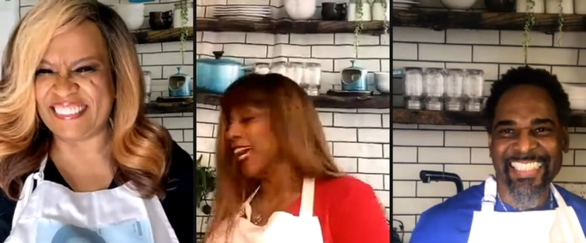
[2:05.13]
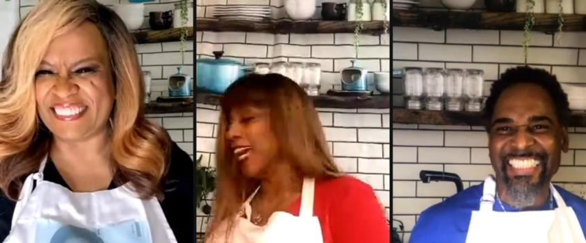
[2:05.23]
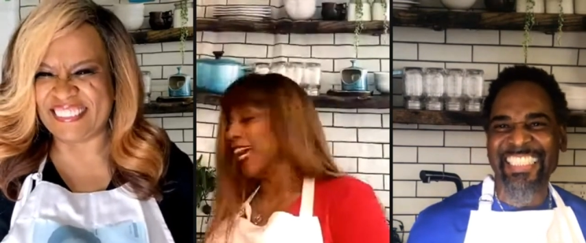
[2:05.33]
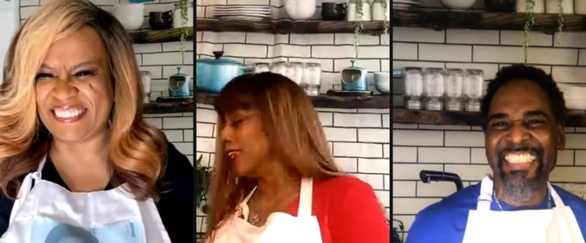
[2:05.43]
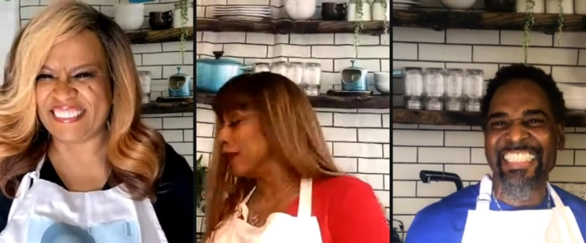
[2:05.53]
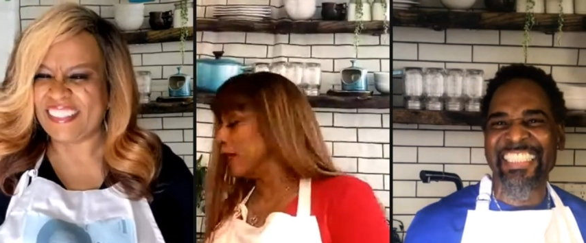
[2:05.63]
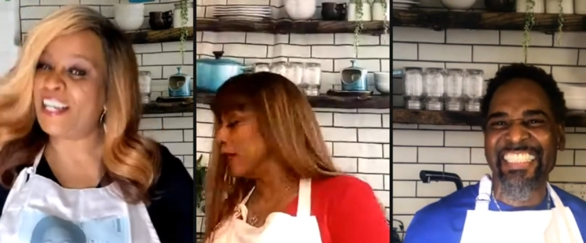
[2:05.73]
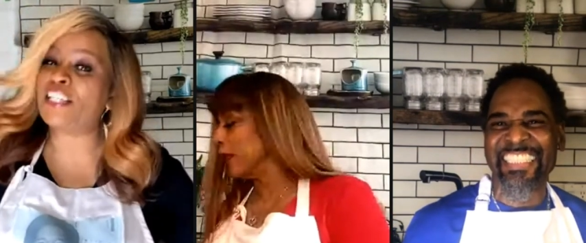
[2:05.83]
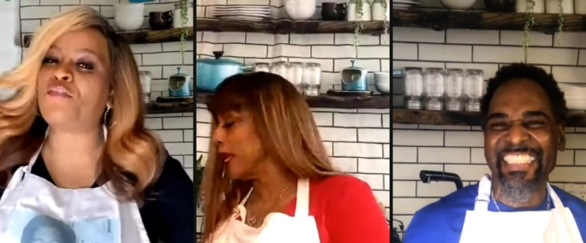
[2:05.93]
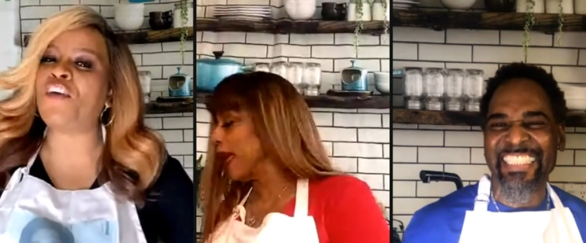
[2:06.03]
Speaker 1: And then I'm gonna
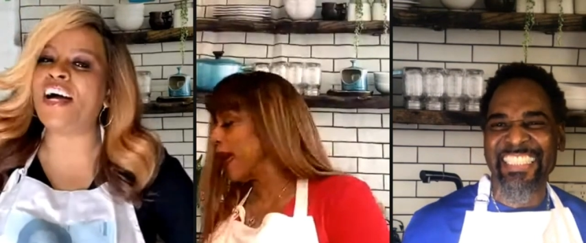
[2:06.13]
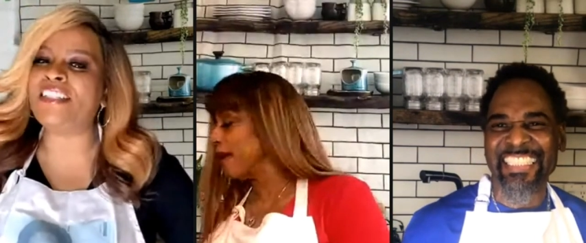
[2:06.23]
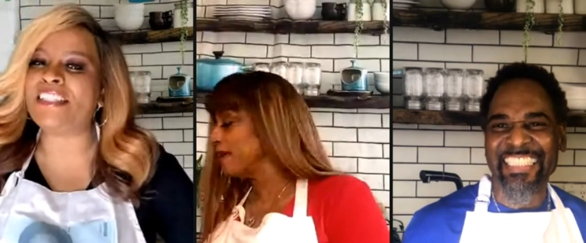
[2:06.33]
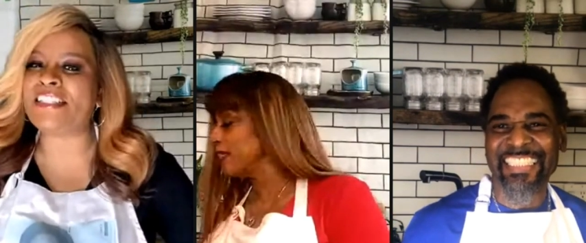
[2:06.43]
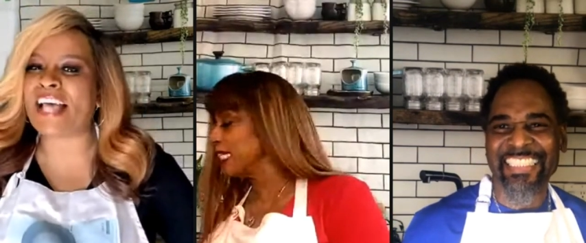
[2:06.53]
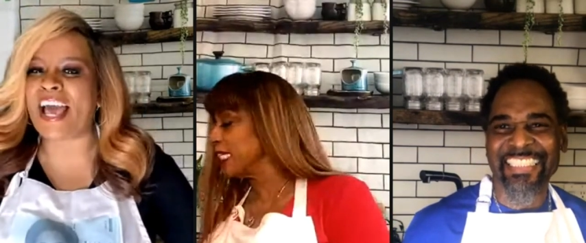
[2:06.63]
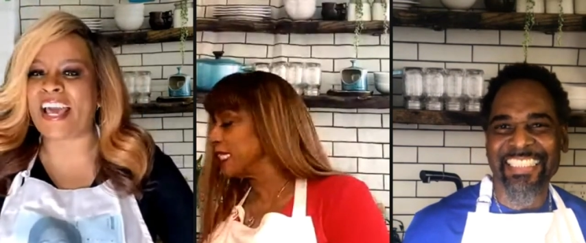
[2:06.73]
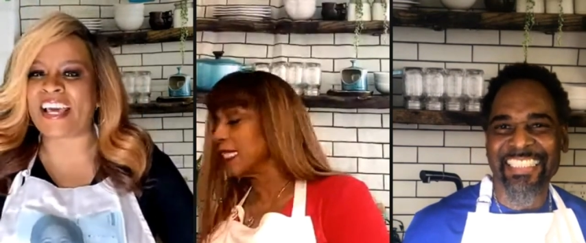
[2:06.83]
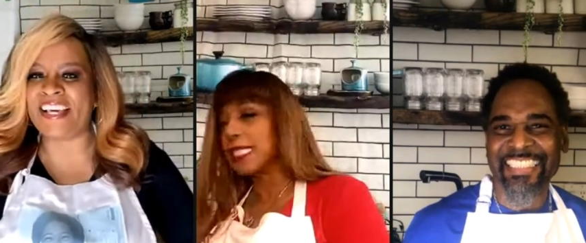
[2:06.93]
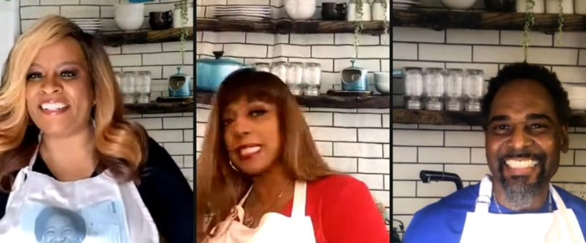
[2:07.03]
It's fun to
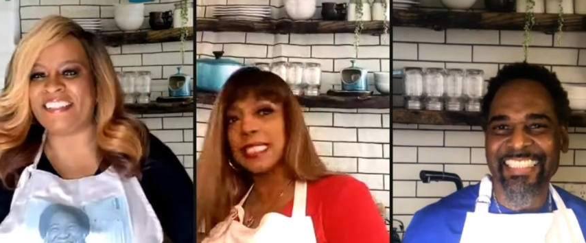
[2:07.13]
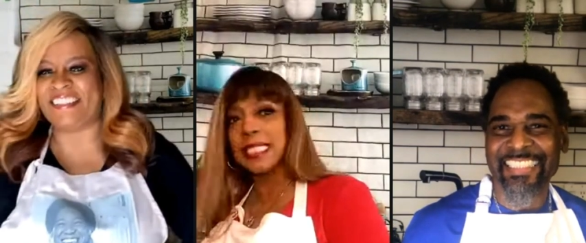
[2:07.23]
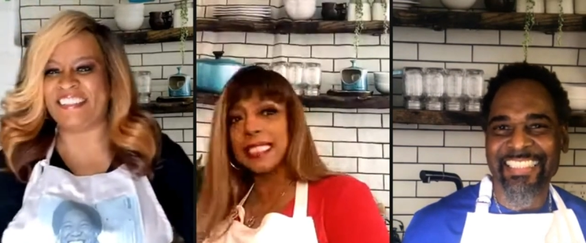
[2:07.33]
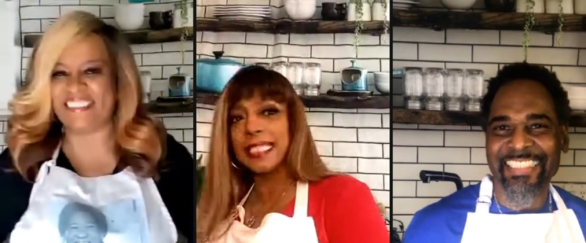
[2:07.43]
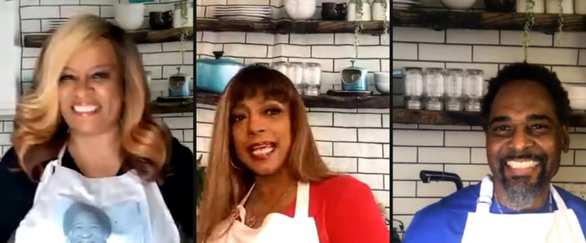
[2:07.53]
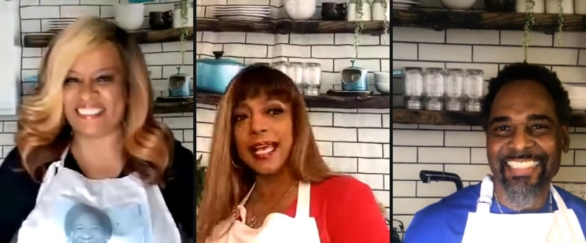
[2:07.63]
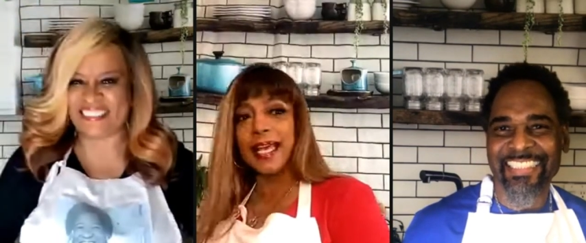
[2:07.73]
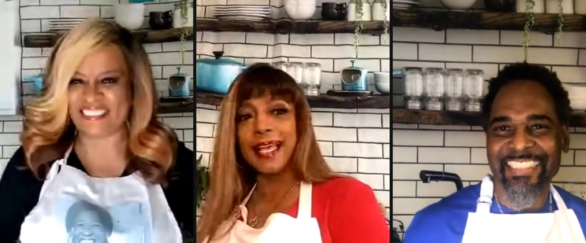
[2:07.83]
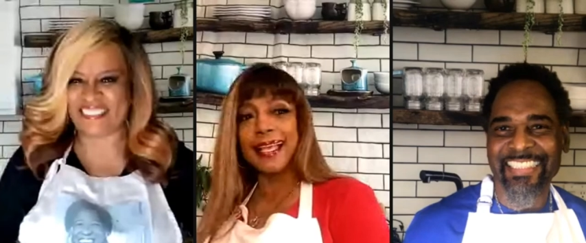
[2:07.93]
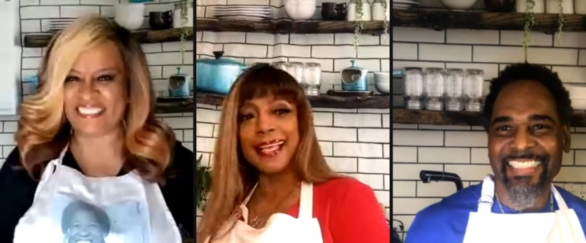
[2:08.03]
say.
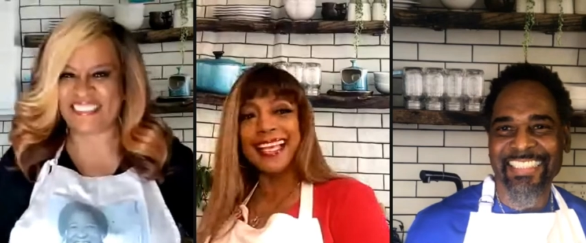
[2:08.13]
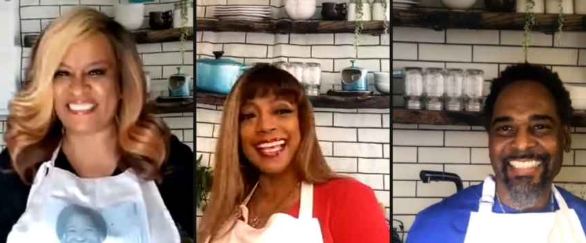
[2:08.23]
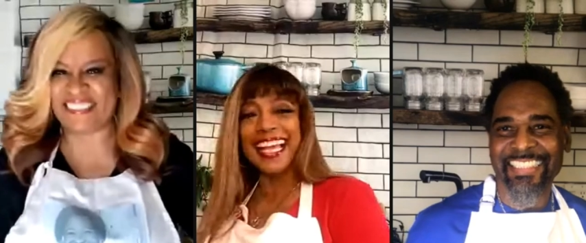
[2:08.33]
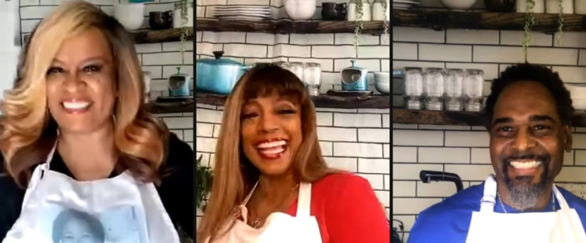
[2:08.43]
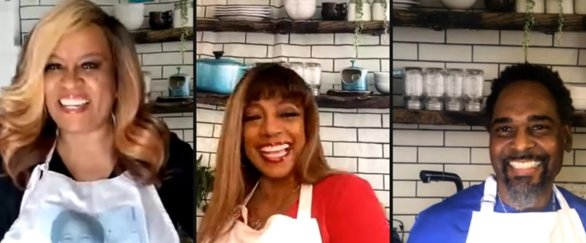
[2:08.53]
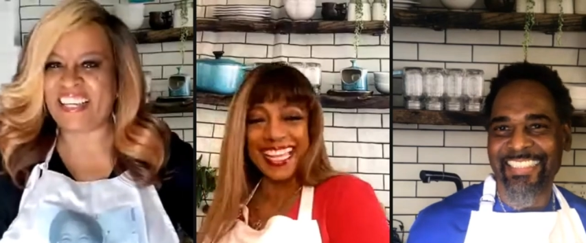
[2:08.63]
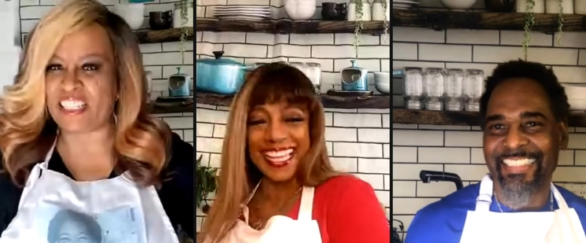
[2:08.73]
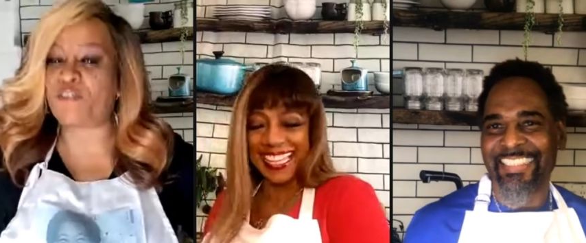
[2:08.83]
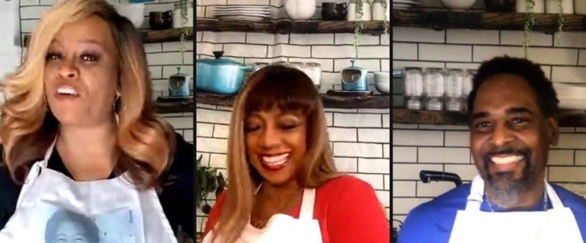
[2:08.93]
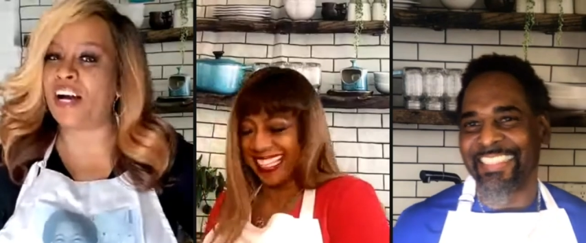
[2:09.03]
Huh? It's
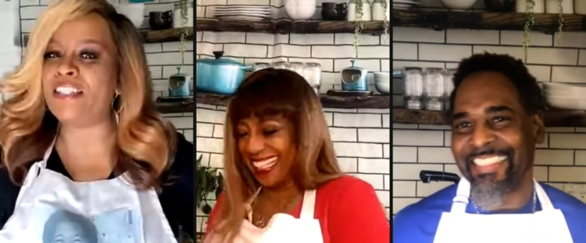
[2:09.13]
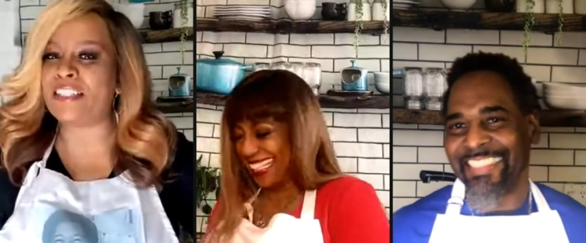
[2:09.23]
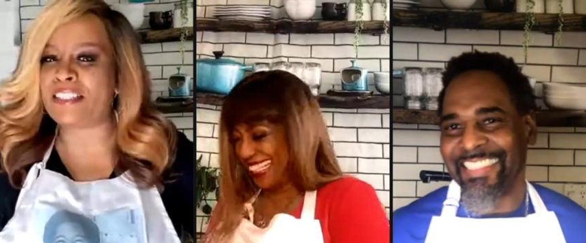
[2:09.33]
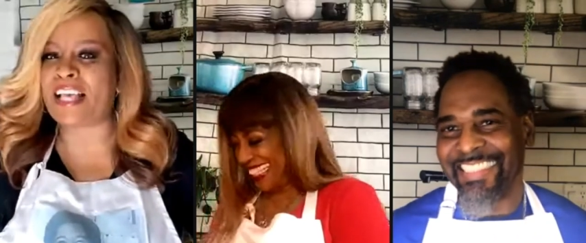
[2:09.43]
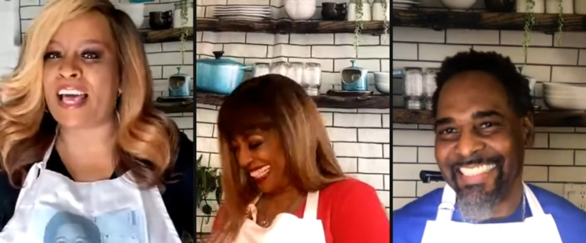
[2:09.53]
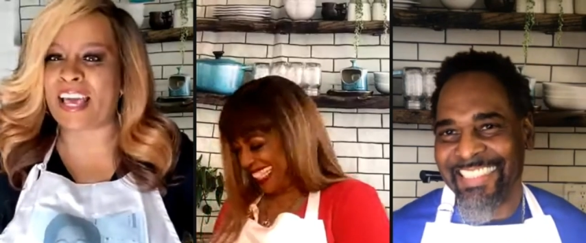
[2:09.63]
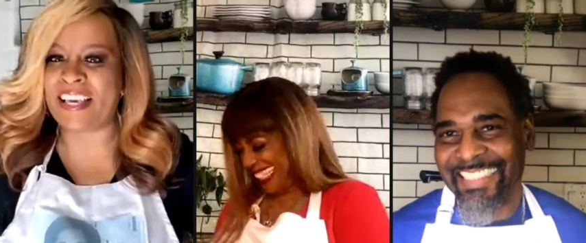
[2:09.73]
fun to say.